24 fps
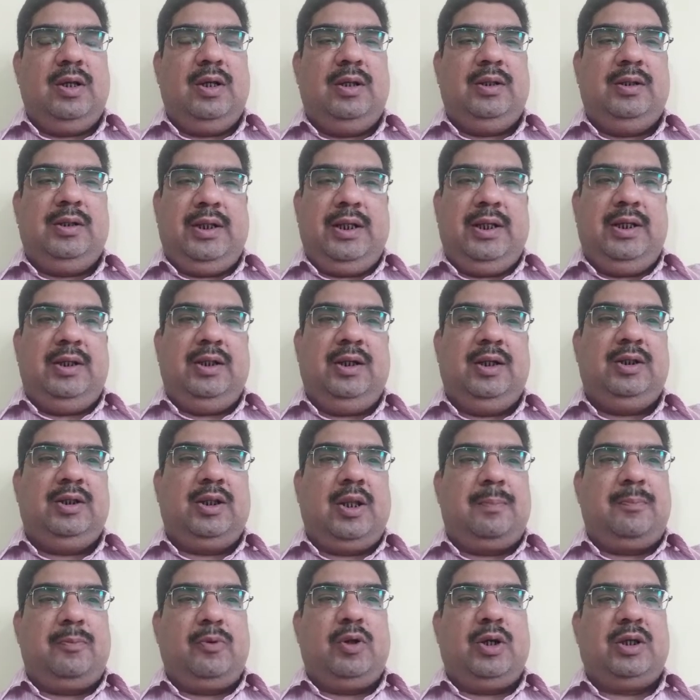then
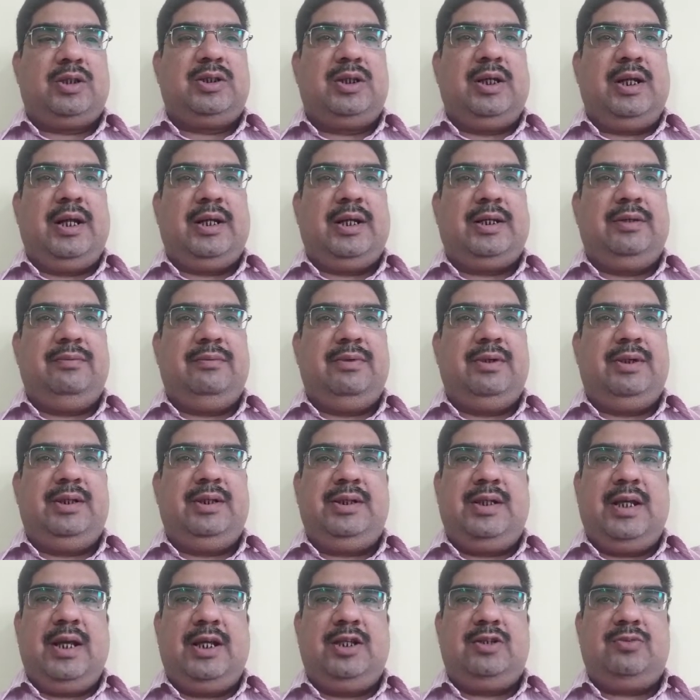the production
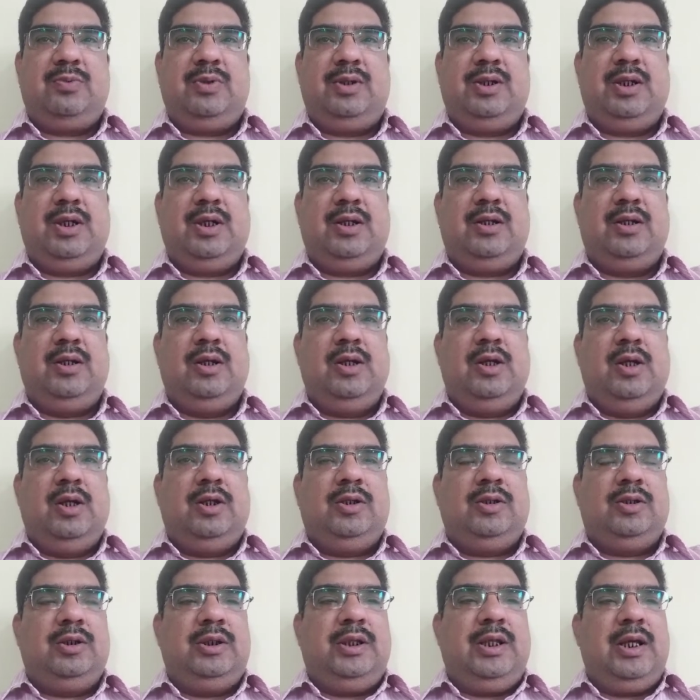activities has been done.
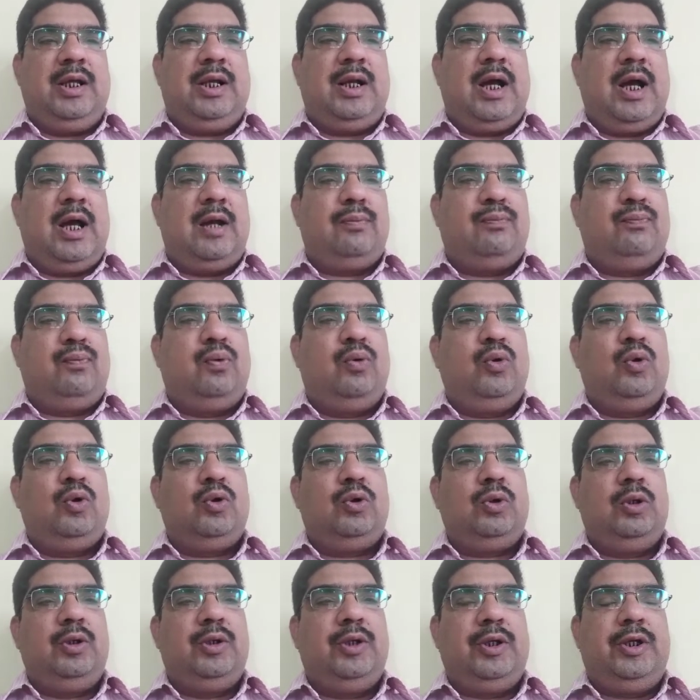There are
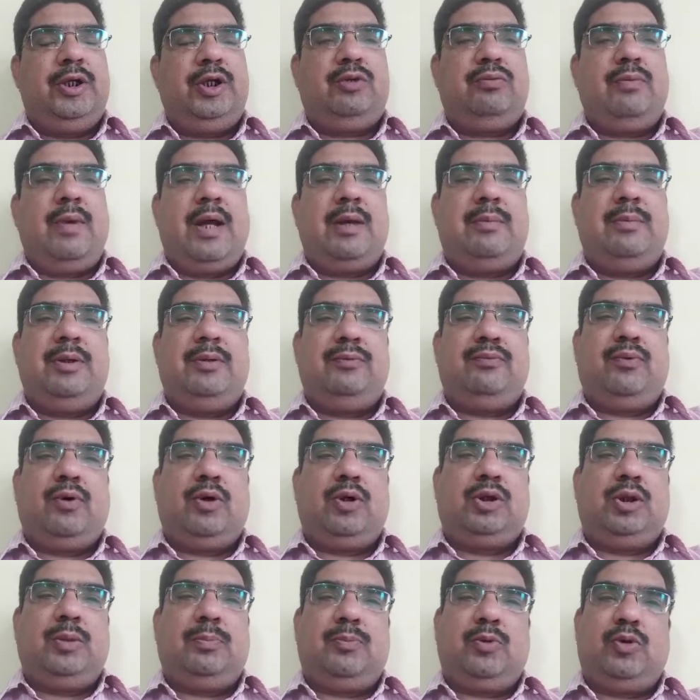four requirements
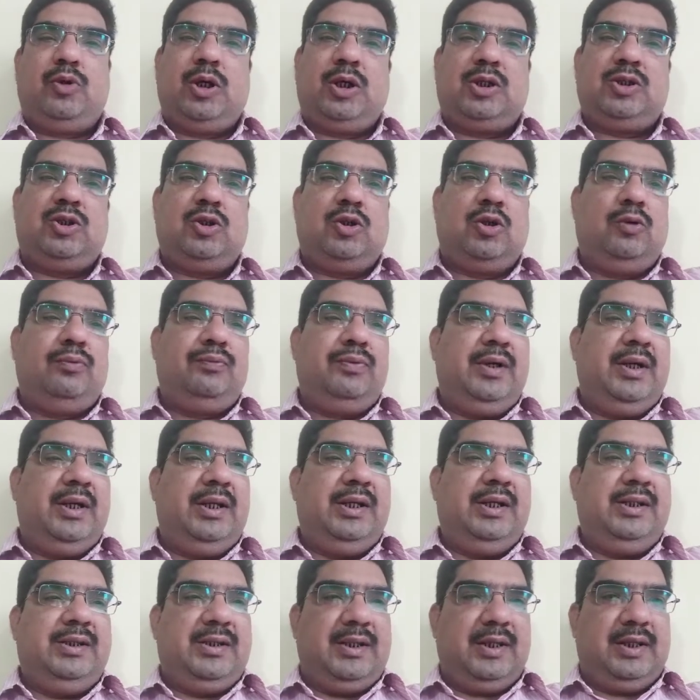for the production of
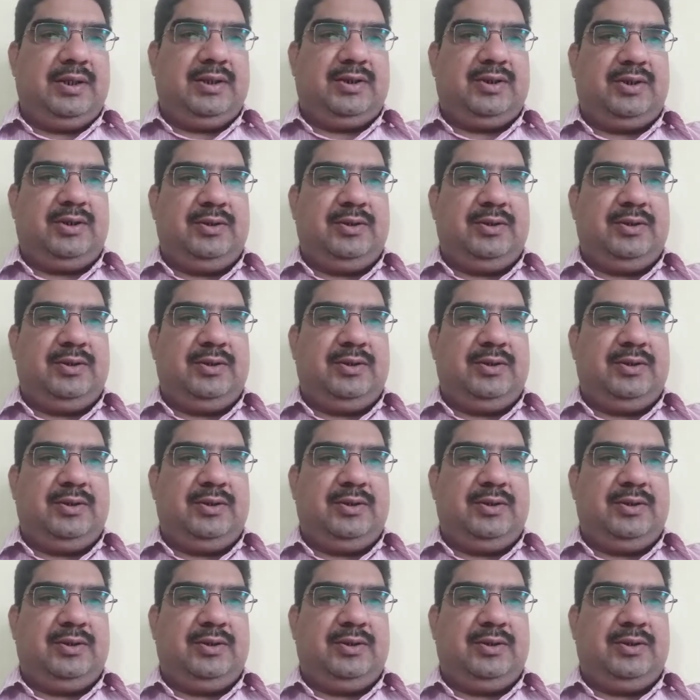anything.